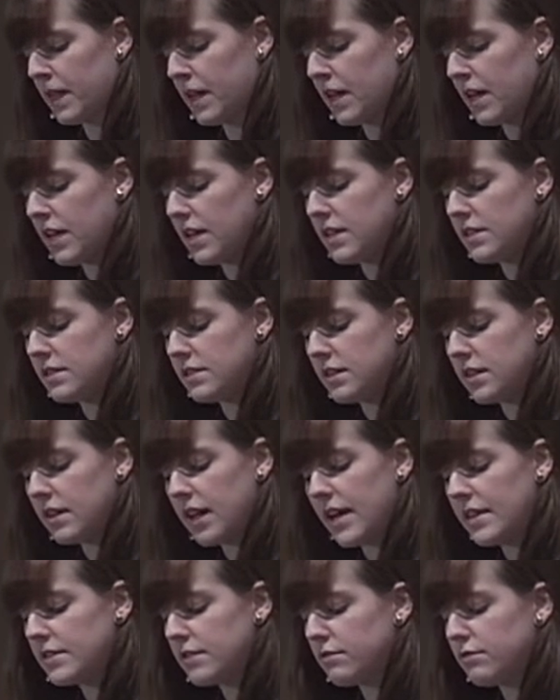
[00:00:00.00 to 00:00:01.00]
He still
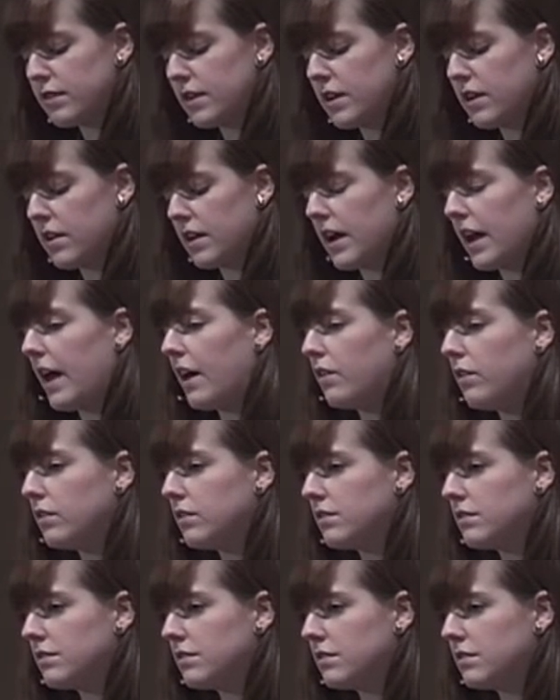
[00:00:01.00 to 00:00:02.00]
hasn't figured it out.
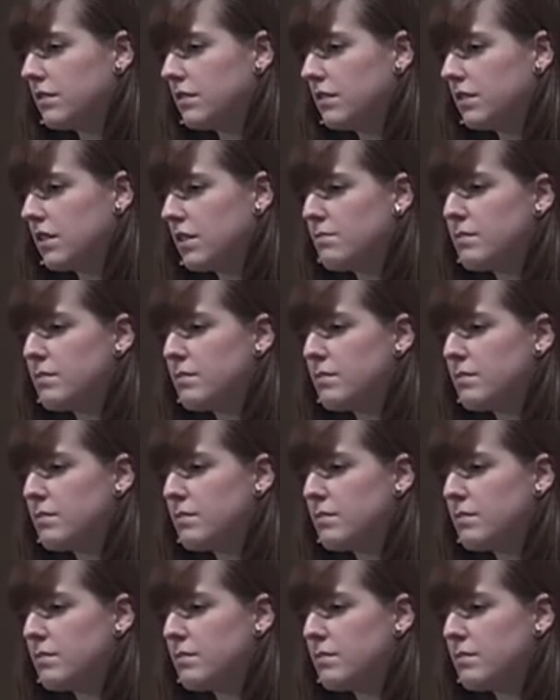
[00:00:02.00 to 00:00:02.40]
The